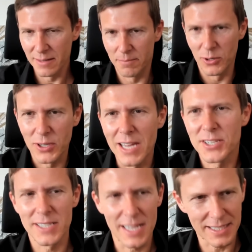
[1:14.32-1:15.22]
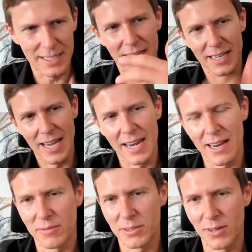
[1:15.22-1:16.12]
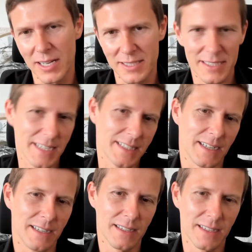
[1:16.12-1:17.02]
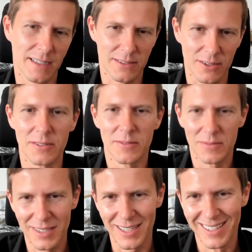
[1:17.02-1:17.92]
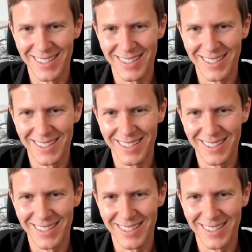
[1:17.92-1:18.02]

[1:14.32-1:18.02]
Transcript: location data, and now we do other data and so on. Yeah.